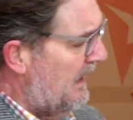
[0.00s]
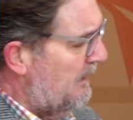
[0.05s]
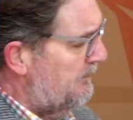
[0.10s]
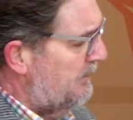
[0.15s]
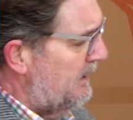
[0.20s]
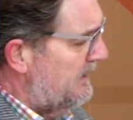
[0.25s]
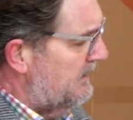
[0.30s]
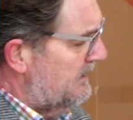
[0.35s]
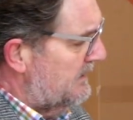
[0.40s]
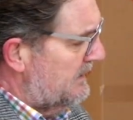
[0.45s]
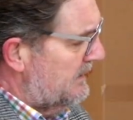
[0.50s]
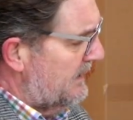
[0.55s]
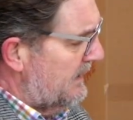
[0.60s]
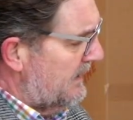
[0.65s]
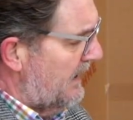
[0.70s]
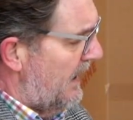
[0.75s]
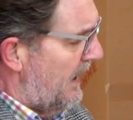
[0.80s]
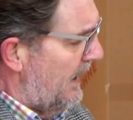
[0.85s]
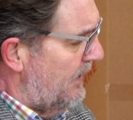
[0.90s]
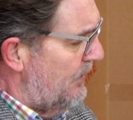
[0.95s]
But the
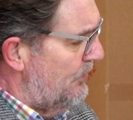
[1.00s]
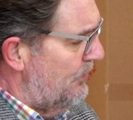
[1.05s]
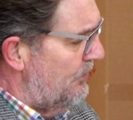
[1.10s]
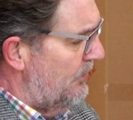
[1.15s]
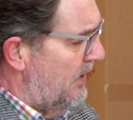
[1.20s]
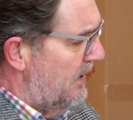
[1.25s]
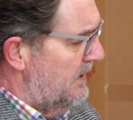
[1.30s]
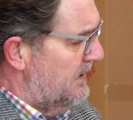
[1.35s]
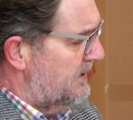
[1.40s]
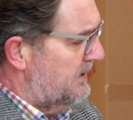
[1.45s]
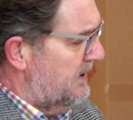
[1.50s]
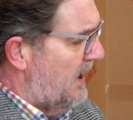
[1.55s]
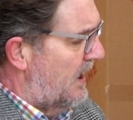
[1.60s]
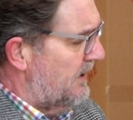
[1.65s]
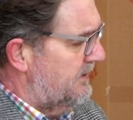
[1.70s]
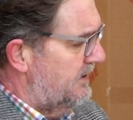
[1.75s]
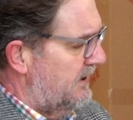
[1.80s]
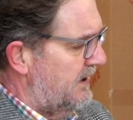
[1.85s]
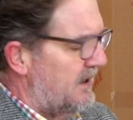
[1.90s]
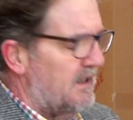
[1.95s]
guy who
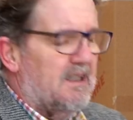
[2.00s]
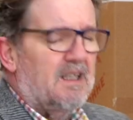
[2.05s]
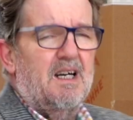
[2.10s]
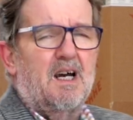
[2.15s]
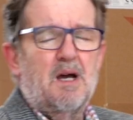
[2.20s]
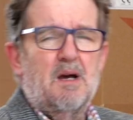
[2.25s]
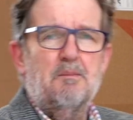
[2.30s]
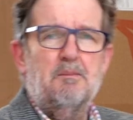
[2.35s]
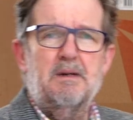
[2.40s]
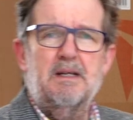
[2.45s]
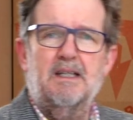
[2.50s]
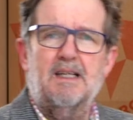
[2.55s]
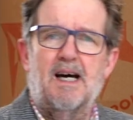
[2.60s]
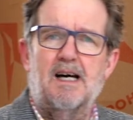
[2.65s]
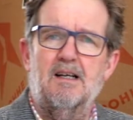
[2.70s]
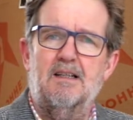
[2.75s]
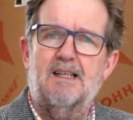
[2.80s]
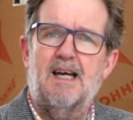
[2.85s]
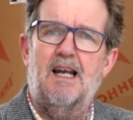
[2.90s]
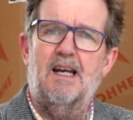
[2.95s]
started it,
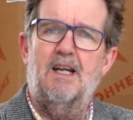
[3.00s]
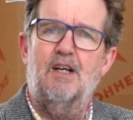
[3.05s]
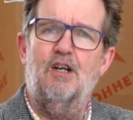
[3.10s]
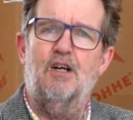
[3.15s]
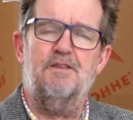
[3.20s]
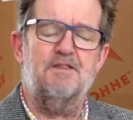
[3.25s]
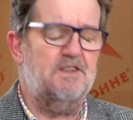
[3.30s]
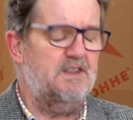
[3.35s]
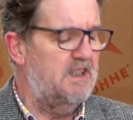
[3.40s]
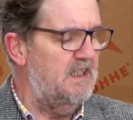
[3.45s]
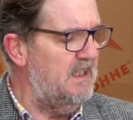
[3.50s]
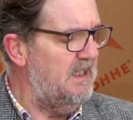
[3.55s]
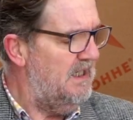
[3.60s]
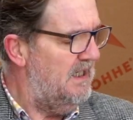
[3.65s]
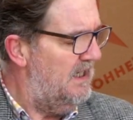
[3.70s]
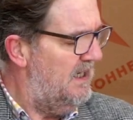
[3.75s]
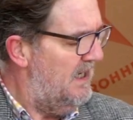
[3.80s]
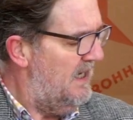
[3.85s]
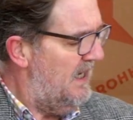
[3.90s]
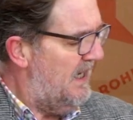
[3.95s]
Mikhail Kalinowski,
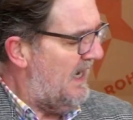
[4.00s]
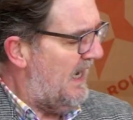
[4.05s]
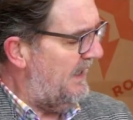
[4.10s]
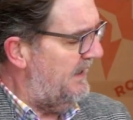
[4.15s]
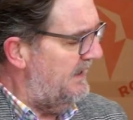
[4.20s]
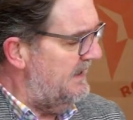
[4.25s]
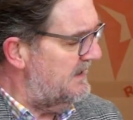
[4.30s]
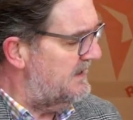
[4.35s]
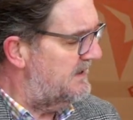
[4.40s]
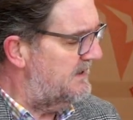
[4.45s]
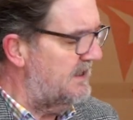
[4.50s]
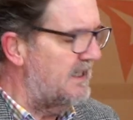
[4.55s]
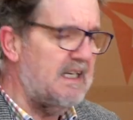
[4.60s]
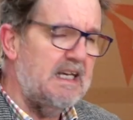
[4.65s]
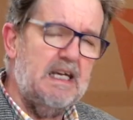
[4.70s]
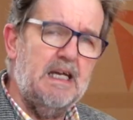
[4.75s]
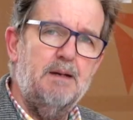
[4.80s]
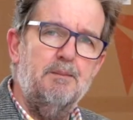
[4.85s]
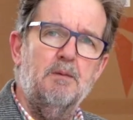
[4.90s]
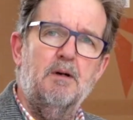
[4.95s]
and his
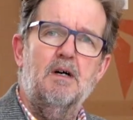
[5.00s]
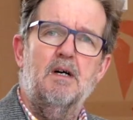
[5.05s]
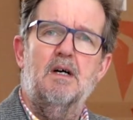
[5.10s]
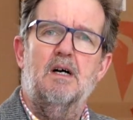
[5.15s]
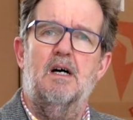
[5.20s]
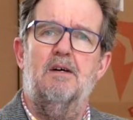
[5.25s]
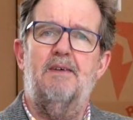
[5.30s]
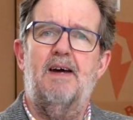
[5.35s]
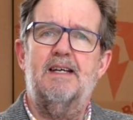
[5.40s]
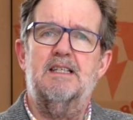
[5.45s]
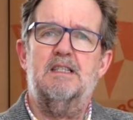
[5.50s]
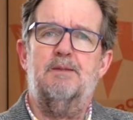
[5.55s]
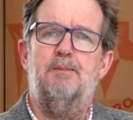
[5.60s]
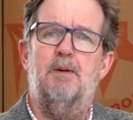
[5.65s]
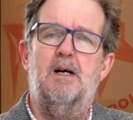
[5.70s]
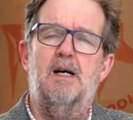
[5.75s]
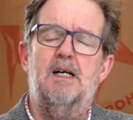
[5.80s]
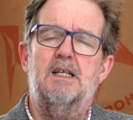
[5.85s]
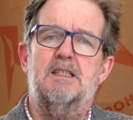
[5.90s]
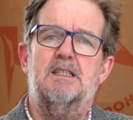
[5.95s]
team of
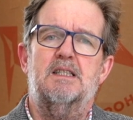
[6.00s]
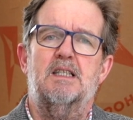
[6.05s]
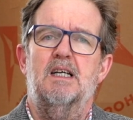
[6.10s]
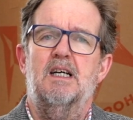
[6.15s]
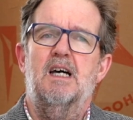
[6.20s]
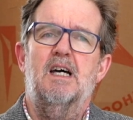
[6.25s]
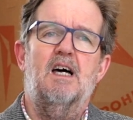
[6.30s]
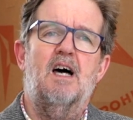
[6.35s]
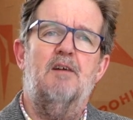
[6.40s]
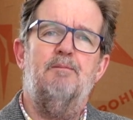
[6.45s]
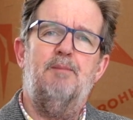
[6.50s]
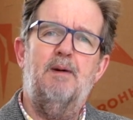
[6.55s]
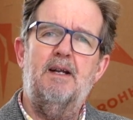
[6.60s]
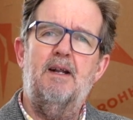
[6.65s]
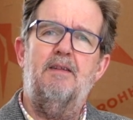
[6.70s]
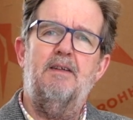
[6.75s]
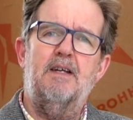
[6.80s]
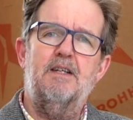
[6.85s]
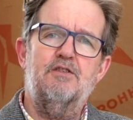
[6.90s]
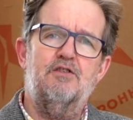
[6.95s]
experts have been
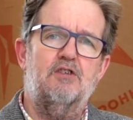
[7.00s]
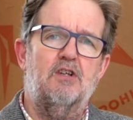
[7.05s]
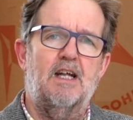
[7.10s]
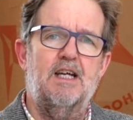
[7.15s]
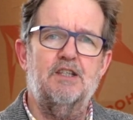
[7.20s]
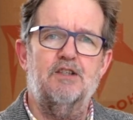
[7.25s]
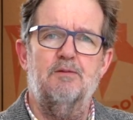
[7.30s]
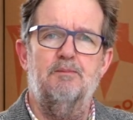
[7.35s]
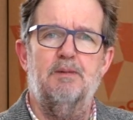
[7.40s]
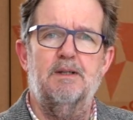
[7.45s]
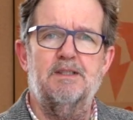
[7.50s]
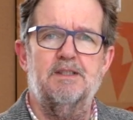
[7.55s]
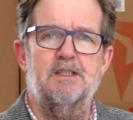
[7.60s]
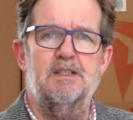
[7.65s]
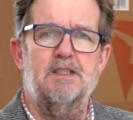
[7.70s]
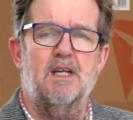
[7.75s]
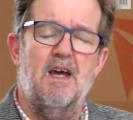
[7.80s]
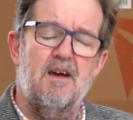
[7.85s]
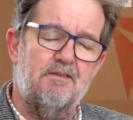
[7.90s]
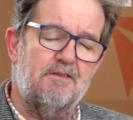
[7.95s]
in the insulation
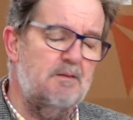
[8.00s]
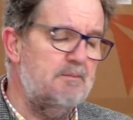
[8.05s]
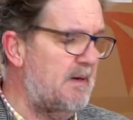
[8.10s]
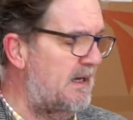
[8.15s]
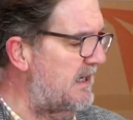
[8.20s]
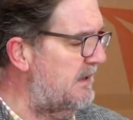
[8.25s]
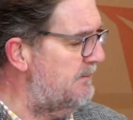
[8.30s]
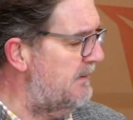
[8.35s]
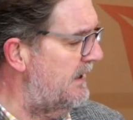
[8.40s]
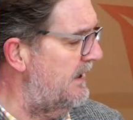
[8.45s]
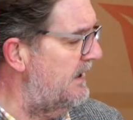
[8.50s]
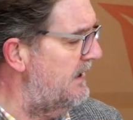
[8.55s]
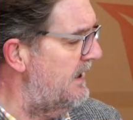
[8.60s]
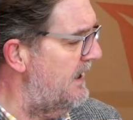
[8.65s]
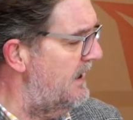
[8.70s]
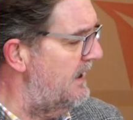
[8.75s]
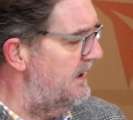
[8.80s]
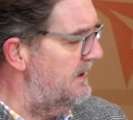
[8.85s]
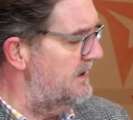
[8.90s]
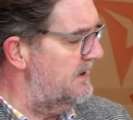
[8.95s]
business for many, many
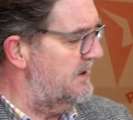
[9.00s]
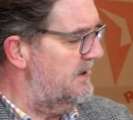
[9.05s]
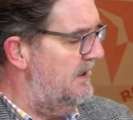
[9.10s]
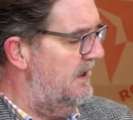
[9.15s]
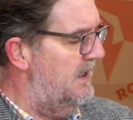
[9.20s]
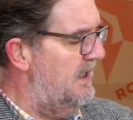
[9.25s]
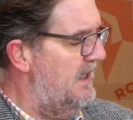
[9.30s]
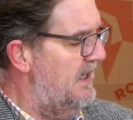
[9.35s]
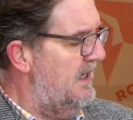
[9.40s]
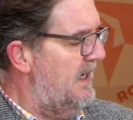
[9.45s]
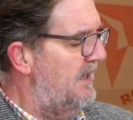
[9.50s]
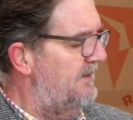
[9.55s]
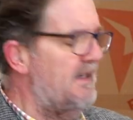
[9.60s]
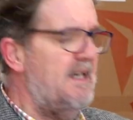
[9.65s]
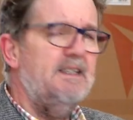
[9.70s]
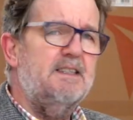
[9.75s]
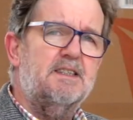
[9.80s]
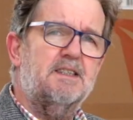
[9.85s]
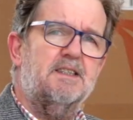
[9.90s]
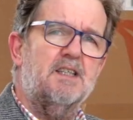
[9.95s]
years. And
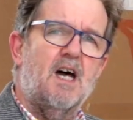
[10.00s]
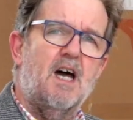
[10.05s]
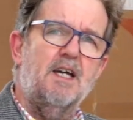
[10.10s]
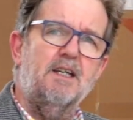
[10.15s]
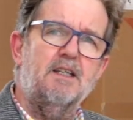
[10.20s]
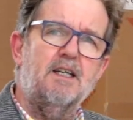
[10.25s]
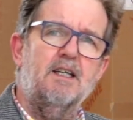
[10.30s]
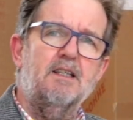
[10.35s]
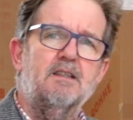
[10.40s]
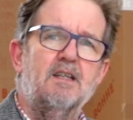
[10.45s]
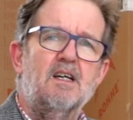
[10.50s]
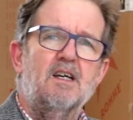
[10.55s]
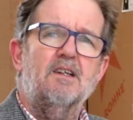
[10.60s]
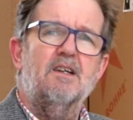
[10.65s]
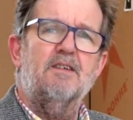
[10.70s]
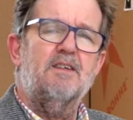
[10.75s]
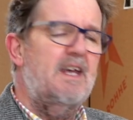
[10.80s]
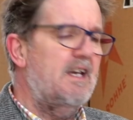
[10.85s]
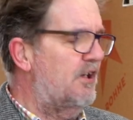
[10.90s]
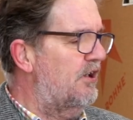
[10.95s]
they decided
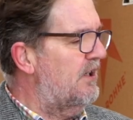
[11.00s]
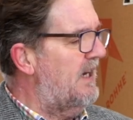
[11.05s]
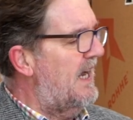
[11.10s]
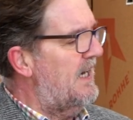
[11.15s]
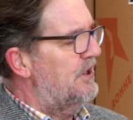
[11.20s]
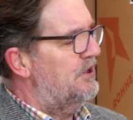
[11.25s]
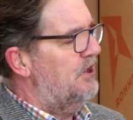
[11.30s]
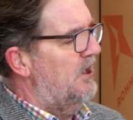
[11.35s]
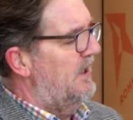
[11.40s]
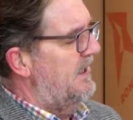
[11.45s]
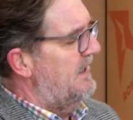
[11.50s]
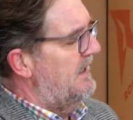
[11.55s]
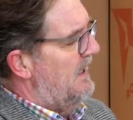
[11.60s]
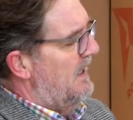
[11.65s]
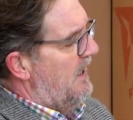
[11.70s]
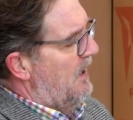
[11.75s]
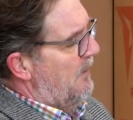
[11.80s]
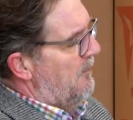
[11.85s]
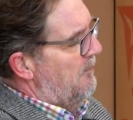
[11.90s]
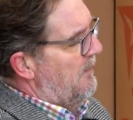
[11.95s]
that they could actually
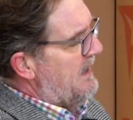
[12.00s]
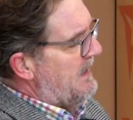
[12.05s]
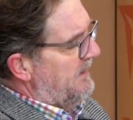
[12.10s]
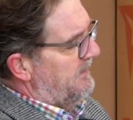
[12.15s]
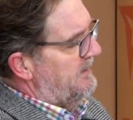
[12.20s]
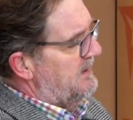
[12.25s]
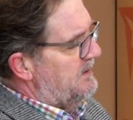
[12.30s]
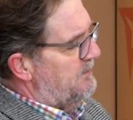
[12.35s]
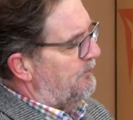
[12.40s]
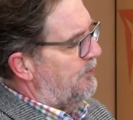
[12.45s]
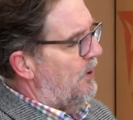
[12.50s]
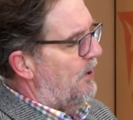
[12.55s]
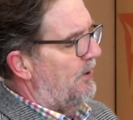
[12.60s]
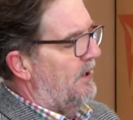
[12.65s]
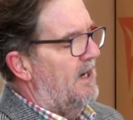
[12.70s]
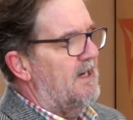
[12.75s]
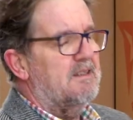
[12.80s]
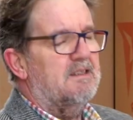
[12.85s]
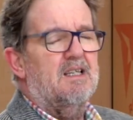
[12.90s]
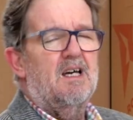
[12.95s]
make this
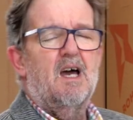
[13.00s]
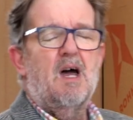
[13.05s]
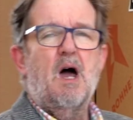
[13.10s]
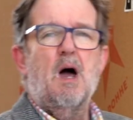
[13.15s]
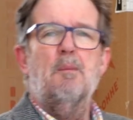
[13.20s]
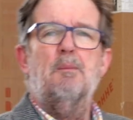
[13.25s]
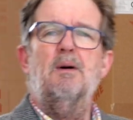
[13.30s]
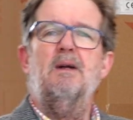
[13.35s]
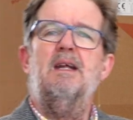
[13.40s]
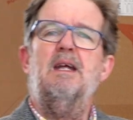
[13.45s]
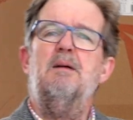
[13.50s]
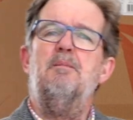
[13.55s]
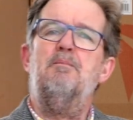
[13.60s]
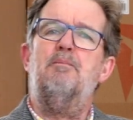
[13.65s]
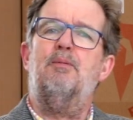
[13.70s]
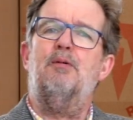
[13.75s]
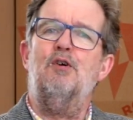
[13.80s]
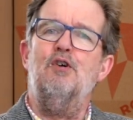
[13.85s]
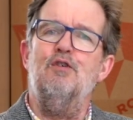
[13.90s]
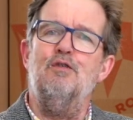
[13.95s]
product, but
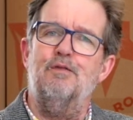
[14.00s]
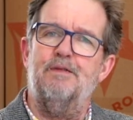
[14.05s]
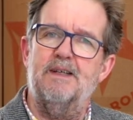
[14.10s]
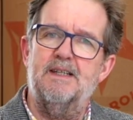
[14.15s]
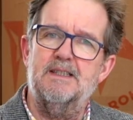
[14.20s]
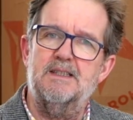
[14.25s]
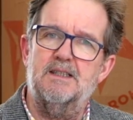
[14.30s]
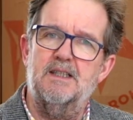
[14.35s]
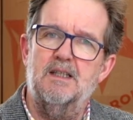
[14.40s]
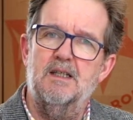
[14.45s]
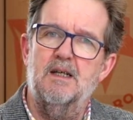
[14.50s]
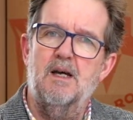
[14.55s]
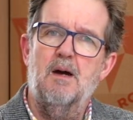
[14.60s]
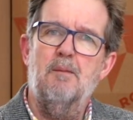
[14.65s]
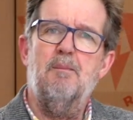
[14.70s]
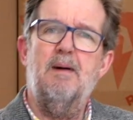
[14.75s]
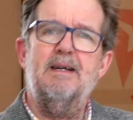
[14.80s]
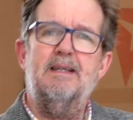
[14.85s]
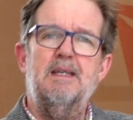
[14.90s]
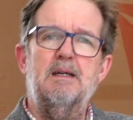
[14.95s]
improve it,
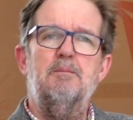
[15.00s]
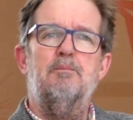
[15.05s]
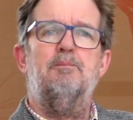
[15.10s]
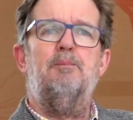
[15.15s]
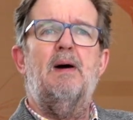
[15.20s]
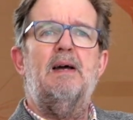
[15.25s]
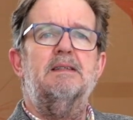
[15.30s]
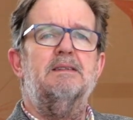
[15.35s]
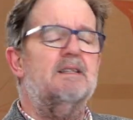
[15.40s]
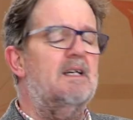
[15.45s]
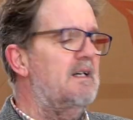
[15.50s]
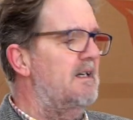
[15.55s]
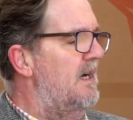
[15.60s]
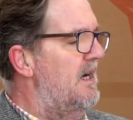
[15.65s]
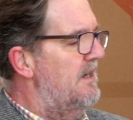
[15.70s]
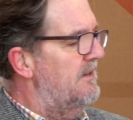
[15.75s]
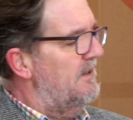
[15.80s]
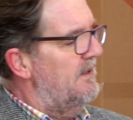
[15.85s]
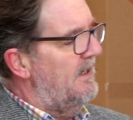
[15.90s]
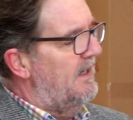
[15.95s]
make it better
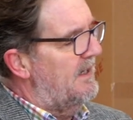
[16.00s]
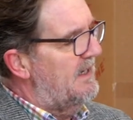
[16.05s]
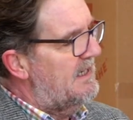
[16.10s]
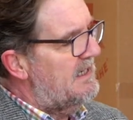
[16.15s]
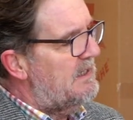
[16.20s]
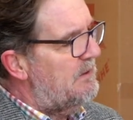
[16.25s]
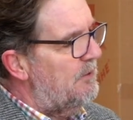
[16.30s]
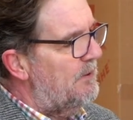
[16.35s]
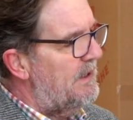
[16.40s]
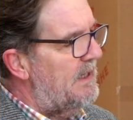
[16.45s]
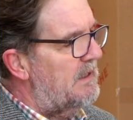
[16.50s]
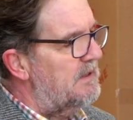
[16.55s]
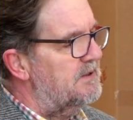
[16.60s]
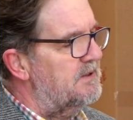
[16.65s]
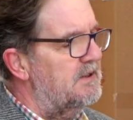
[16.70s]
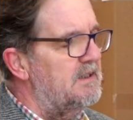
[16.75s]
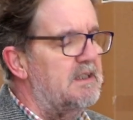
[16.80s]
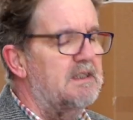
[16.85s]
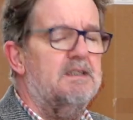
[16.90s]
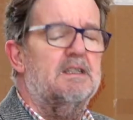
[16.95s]
than anyone
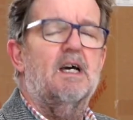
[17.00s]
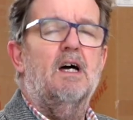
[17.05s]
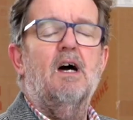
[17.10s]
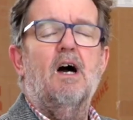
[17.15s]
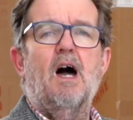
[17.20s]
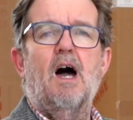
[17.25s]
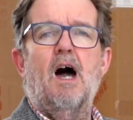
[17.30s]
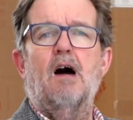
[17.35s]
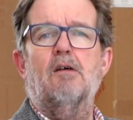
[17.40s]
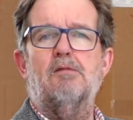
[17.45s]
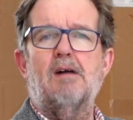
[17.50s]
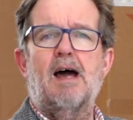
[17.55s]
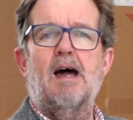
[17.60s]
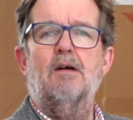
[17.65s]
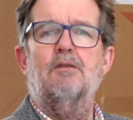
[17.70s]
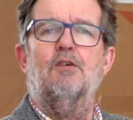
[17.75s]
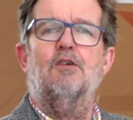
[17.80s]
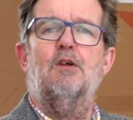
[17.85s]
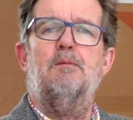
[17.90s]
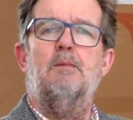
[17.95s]
else's
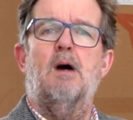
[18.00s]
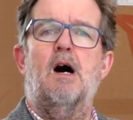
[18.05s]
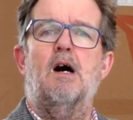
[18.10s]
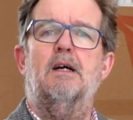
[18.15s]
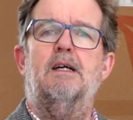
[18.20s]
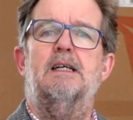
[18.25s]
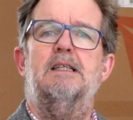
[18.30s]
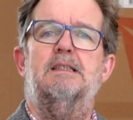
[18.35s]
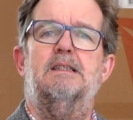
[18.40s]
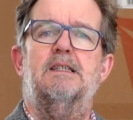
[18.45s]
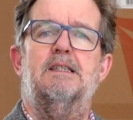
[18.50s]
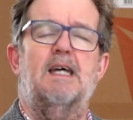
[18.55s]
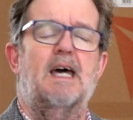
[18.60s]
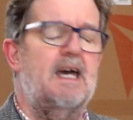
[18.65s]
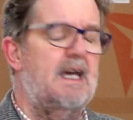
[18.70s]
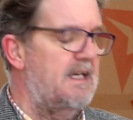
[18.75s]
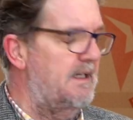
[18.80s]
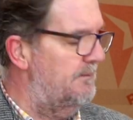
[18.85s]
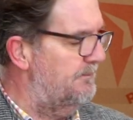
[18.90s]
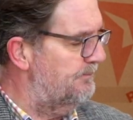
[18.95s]
around on the market
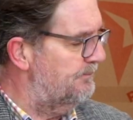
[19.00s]
today.